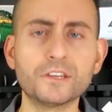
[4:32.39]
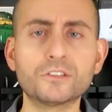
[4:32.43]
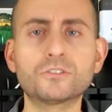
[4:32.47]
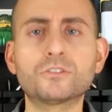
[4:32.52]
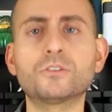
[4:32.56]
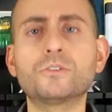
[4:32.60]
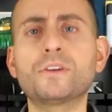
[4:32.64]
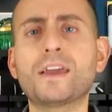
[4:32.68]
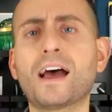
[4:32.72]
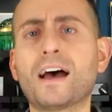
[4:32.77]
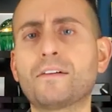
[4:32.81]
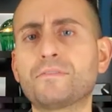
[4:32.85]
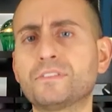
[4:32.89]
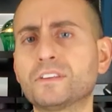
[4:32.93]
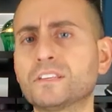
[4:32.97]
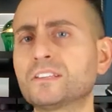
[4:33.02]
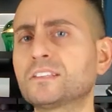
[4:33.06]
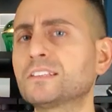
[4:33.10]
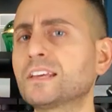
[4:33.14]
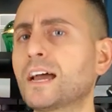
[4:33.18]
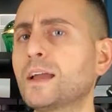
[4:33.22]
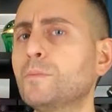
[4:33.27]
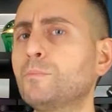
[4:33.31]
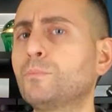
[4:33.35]
So you have the
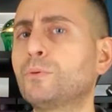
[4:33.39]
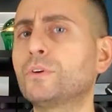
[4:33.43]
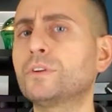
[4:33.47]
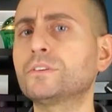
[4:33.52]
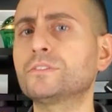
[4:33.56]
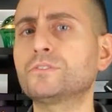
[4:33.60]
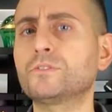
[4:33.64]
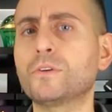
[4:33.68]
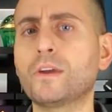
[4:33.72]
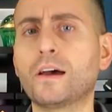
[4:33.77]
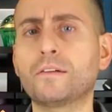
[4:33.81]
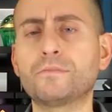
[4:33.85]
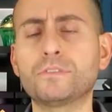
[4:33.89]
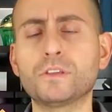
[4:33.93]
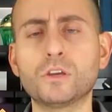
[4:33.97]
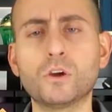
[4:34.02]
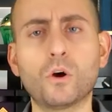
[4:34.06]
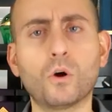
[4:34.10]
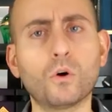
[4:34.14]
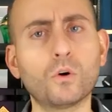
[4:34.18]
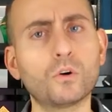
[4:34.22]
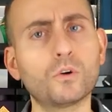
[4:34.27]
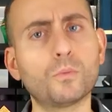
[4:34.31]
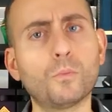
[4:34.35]
cypress, you have the
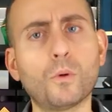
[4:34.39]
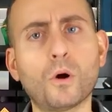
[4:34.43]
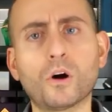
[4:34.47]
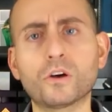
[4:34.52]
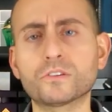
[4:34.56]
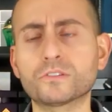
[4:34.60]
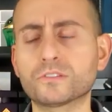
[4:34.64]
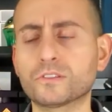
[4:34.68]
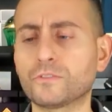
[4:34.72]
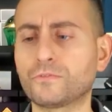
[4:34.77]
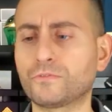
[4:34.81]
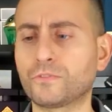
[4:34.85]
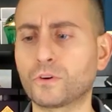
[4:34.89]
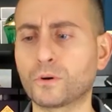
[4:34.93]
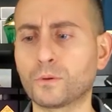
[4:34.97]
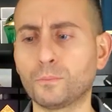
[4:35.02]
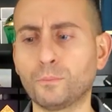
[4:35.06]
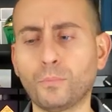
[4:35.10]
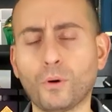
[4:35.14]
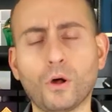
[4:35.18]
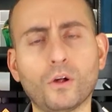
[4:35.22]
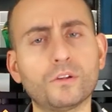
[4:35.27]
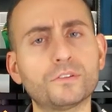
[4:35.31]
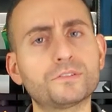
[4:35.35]
oakmoss, the fir
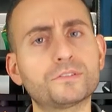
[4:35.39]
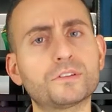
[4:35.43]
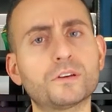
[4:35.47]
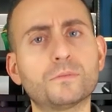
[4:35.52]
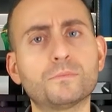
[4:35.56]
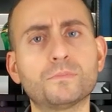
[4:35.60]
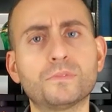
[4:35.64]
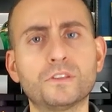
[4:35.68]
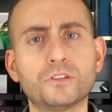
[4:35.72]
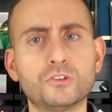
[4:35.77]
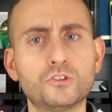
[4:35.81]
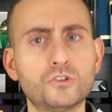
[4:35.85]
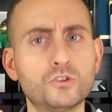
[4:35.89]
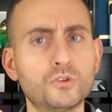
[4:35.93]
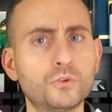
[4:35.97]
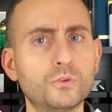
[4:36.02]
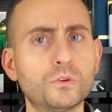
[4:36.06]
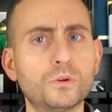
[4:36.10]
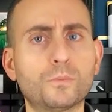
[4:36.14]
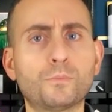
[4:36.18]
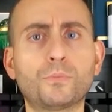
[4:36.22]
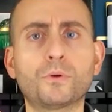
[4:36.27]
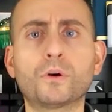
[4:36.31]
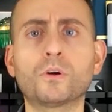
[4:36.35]
balsam, the
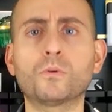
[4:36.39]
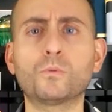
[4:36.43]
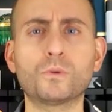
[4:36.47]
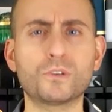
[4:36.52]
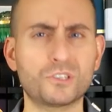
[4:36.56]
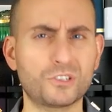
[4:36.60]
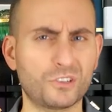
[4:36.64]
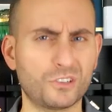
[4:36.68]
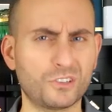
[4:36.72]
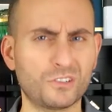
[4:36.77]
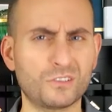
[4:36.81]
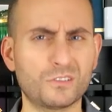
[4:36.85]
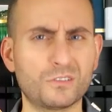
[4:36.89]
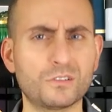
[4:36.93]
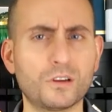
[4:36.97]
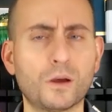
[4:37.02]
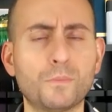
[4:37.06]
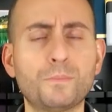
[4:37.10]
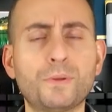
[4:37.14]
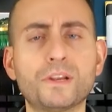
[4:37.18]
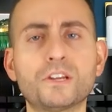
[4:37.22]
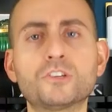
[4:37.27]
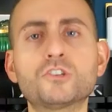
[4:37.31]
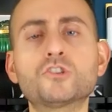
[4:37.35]
juniper, which is
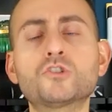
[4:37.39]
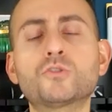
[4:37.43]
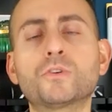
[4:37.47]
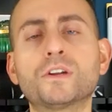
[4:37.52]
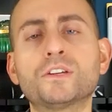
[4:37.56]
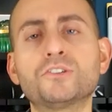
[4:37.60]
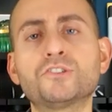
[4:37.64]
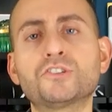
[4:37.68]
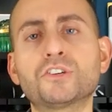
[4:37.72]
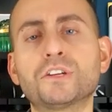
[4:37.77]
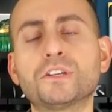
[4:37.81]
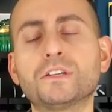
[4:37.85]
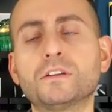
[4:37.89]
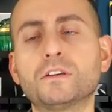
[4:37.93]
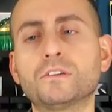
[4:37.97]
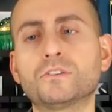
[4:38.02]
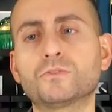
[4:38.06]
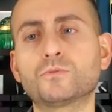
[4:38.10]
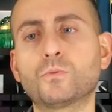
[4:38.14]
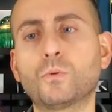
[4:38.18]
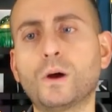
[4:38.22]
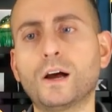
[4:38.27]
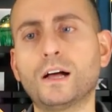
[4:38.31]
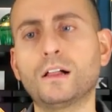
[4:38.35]
a bit astringent
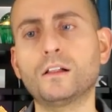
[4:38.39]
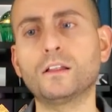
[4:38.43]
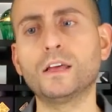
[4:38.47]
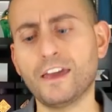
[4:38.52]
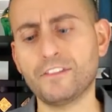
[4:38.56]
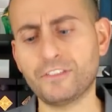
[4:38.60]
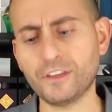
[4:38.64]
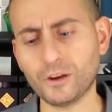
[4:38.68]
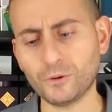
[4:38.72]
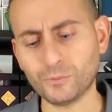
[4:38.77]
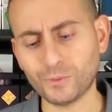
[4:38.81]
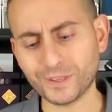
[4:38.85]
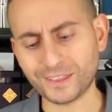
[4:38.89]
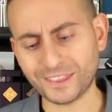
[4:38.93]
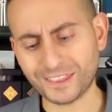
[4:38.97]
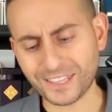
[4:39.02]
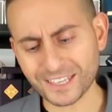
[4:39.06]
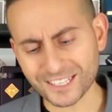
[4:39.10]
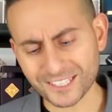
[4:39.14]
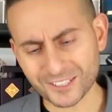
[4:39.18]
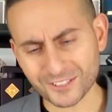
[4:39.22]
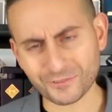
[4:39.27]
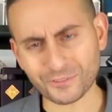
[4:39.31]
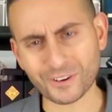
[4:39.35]
as well. And then with
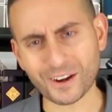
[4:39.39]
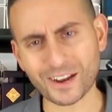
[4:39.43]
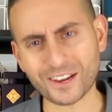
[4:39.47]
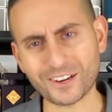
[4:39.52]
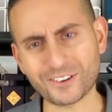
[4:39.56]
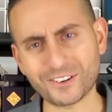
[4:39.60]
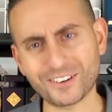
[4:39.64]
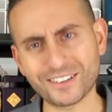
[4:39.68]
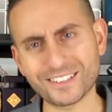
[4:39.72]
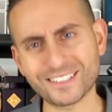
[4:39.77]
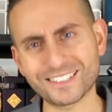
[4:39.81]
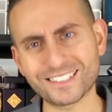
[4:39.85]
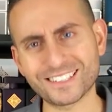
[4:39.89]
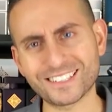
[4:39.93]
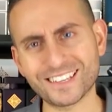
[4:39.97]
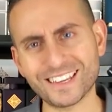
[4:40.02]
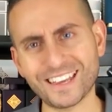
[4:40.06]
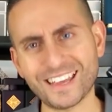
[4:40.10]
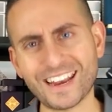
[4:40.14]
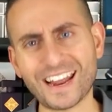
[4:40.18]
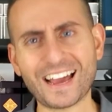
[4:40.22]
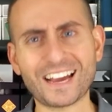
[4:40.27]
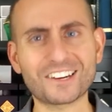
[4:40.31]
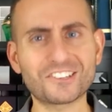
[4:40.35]
this fragrance,
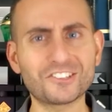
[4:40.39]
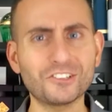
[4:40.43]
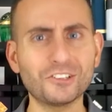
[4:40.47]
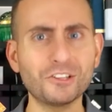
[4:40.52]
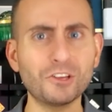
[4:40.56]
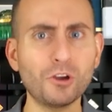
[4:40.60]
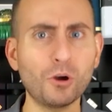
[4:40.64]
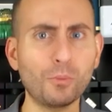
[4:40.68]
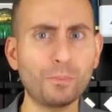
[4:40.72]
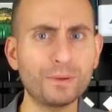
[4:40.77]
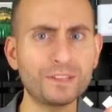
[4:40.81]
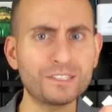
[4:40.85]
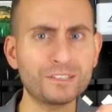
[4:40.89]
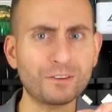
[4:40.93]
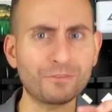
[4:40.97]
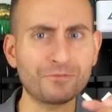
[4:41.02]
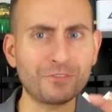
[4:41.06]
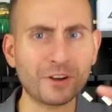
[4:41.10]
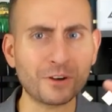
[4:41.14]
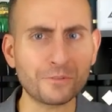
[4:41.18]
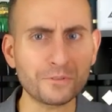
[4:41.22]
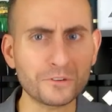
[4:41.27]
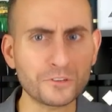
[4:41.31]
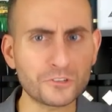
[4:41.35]
it actually opens up
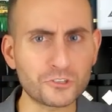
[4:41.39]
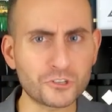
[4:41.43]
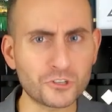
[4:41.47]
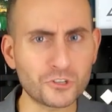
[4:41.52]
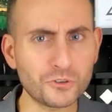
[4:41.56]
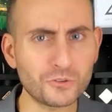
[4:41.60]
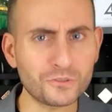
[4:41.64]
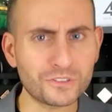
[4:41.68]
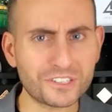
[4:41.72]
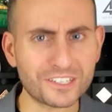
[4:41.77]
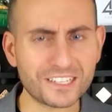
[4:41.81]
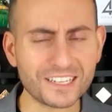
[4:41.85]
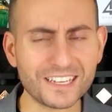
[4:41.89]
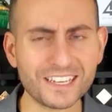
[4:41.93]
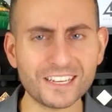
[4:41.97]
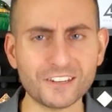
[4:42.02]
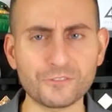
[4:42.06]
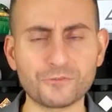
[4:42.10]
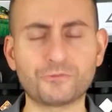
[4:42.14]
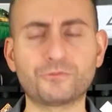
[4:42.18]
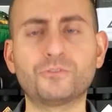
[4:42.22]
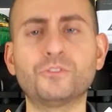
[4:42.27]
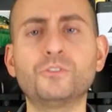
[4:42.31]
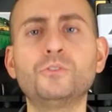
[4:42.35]
very juicy
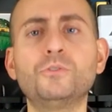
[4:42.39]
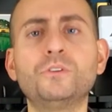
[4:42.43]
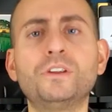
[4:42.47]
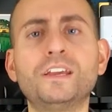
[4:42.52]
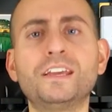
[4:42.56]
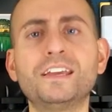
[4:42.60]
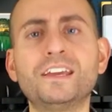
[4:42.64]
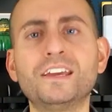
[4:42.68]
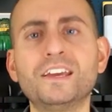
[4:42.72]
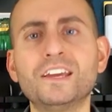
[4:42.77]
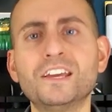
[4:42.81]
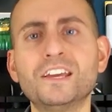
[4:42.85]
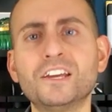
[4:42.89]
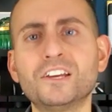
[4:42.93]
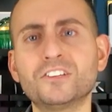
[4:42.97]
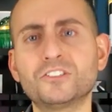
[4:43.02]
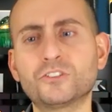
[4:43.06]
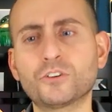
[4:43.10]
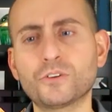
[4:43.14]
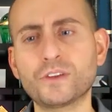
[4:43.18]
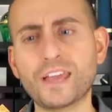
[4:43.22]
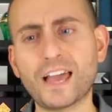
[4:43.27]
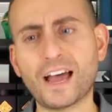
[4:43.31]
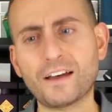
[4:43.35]
and fruity.
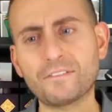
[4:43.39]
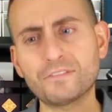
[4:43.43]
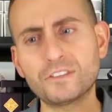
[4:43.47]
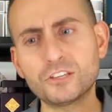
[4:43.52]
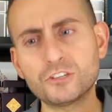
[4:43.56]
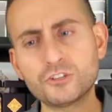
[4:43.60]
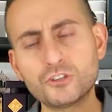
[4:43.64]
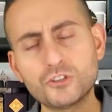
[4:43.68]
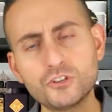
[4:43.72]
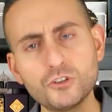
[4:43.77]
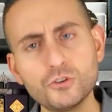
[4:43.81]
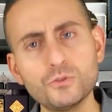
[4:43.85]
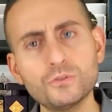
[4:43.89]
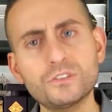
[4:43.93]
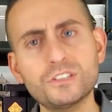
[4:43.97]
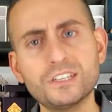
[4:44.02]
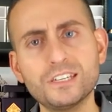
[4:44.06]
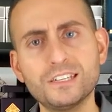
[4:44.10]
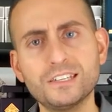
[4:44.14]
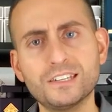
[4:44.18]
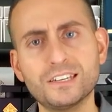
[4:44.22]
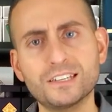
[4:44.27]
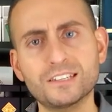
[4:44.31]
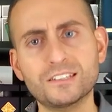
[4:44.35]
So you have the
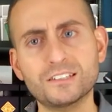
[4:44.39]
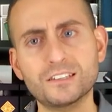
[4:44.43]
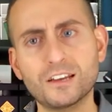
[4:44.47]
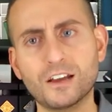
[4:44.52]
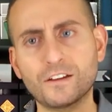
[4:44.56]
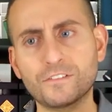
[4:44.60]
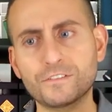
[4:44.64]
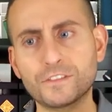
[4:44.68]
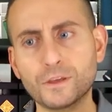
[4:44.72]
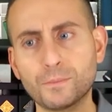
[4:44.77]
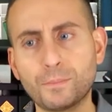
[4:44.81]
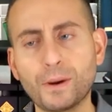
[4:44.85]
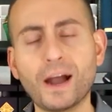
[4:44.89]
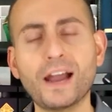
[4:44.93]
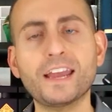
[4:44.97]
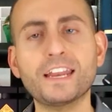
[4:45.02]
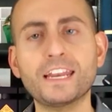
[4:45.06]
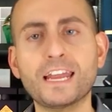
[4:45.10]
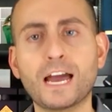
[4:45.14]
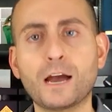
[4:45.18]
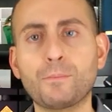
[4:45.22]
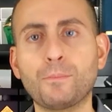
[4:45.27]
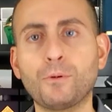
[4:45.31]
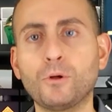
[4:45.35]
juiciness of the
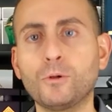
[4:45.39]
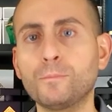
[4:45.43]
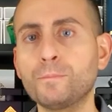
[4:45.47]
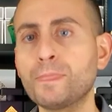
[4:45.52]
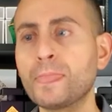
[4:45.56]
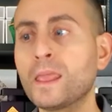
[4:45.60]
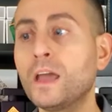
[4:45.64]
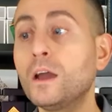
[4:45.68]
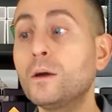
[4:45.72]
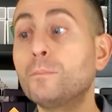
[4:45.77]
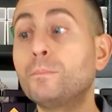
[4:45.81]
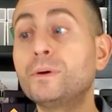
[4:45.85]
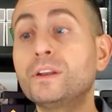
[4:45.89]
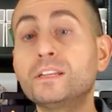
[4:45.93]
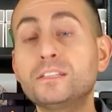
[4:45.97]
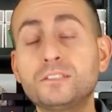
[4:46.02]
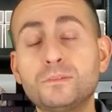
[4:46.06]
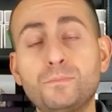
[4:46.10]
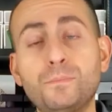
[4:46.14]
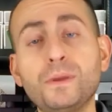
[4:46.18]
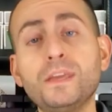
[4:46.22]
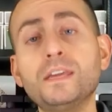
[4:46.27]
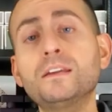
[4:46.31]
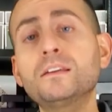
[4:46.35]
pineapple, but
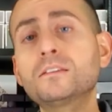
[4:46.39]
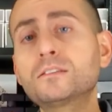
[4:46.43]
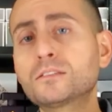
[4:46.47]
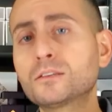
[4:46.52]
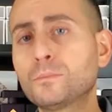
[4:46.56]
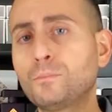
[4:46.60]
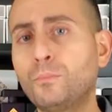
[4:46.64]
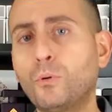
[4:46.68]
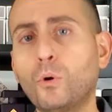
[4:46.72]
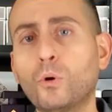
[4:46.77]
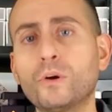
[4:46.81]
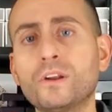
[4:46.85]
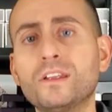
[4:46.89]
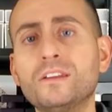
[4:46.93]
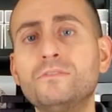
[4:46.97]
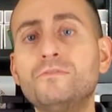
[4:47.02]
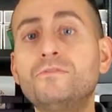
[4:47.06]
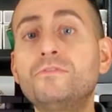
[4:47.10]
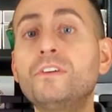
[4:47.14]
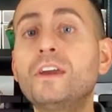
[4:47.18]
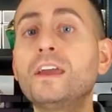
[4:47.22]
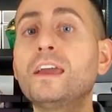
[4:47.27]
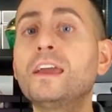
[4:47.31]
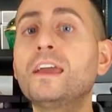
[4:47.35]
it's being supported
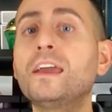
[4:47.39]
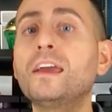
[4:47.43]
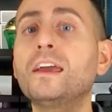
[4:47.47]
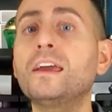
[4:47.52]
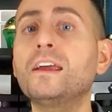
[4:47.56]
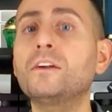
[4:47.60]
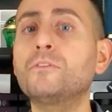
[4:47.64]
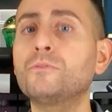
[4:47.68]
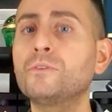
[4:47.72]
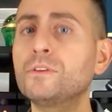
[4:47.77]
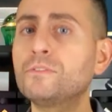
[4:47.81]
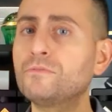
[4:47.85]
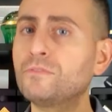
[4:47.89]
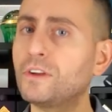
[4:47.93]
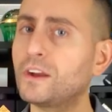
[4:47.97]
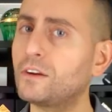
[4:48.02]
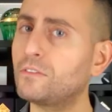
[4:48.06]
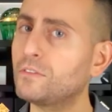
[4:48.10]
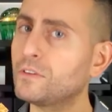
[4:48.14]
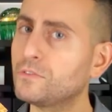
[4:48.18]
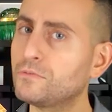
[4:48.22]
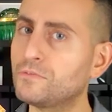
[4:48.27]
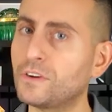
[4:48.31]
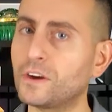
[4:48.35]
very,
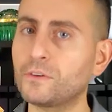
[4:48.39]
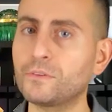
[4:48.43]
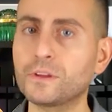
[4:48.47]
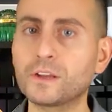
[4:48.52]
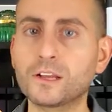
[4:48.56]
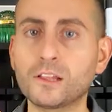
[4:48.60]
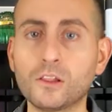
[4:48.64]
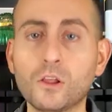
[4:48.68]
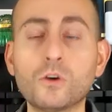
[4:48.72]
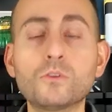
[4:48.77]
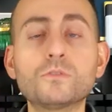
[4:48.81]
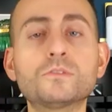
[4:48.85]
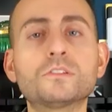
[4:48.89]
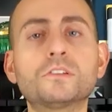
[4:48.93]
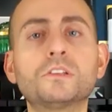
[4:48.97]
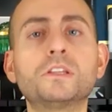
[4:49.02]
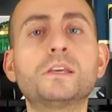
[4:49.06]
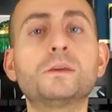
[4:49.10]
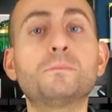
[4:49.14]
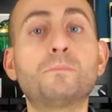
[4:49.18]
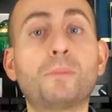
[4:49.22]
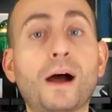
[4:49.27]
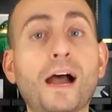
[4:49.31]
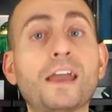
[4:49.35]
very, very
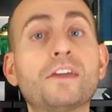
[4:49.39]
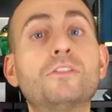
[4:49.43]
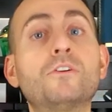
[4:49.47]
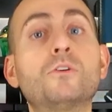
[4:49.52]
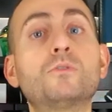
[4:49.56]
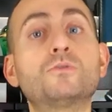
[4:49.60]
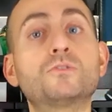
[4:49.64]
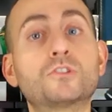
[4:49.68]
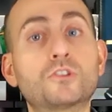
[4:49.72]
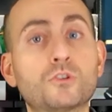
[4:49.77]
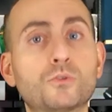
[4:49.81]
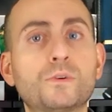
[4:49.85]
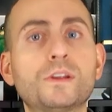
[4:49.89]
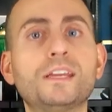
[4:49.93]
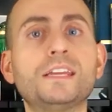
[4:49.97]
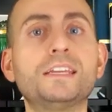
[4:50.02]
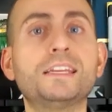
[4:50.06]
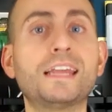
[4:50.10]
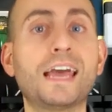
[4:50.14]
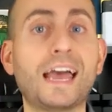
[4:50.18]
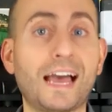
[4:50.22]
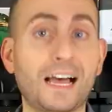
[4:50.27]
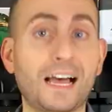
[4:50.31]
closely by those green